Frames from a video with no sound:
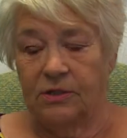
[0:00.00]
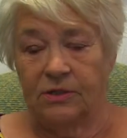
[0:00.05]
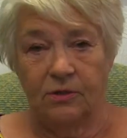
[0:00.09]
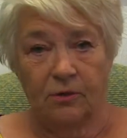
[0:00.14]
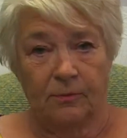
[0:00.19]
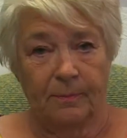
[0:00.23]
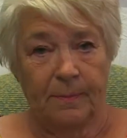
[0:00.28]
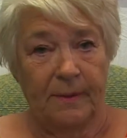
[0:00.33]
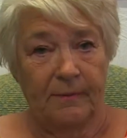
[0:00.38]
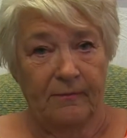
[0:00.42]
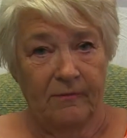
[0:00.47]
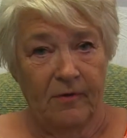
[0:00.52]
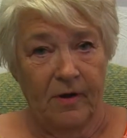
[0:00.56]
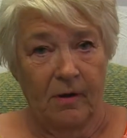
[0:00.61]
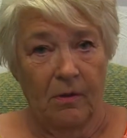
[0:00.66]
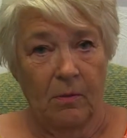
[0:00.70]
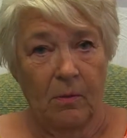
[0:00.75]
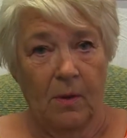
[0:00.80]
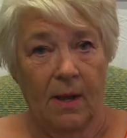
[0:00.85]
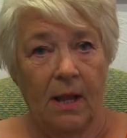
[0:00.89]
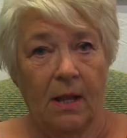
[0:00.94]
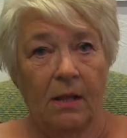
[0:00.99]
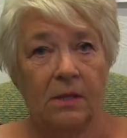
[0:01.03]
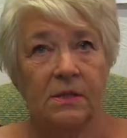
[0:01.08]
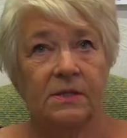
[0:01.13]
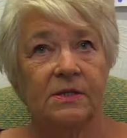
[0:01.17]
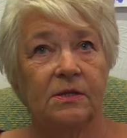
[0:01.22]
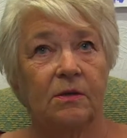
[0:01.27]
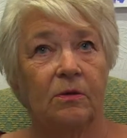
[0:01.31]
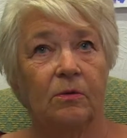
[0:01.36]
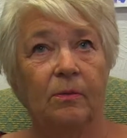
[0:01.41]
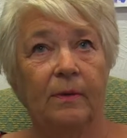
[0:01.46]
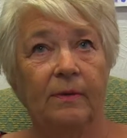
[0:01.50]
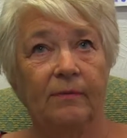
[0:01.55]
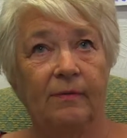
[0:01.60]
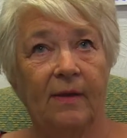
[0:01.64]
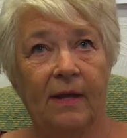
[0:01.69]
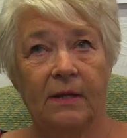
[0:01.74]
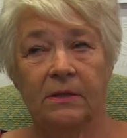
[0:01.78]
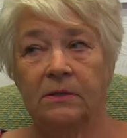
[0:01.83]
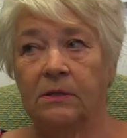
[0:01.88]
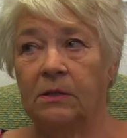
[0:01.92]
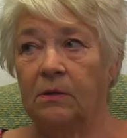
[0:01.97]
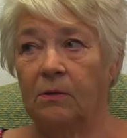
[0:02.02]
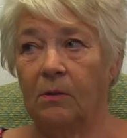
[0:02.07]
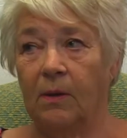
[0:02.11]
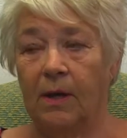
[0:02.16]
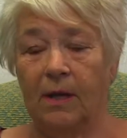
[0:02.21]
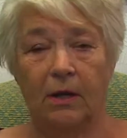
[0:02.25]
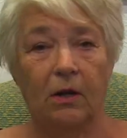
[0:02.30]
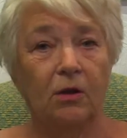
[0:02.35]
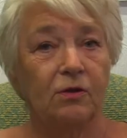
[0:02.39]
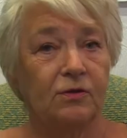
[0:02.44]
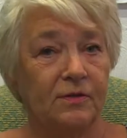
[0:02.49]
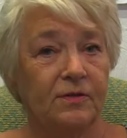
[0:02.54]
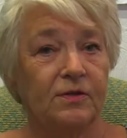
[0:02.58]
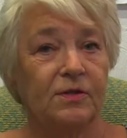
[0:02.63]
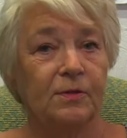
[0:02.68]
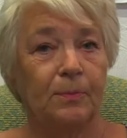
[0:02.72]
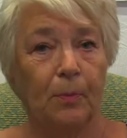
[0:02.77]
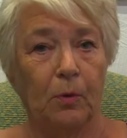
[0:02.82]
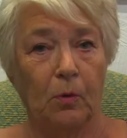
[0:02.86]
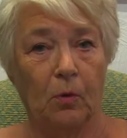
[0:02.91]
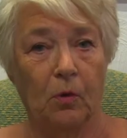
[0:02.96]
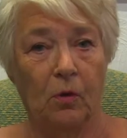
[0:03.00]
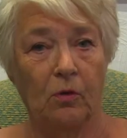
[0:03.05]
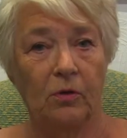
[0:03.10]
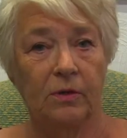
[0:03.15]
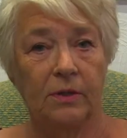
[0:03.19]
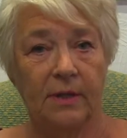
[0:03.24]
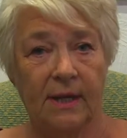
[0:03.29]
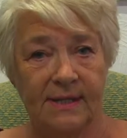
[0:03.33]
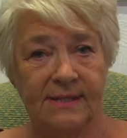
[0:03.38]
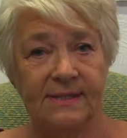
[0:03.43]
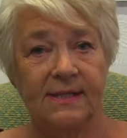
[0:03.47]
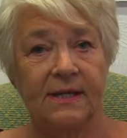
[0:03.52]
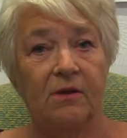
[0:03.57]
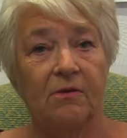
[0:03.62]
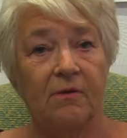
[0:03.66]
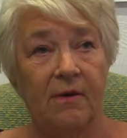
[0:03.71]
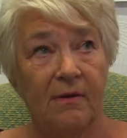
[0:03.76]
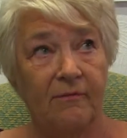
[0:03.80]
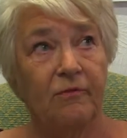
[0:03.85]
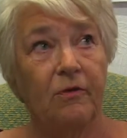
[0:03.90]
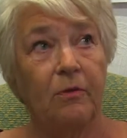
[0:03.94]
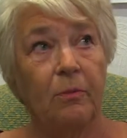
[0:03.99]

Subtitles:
she's not been very well, so we've had quite a lot of support. I see her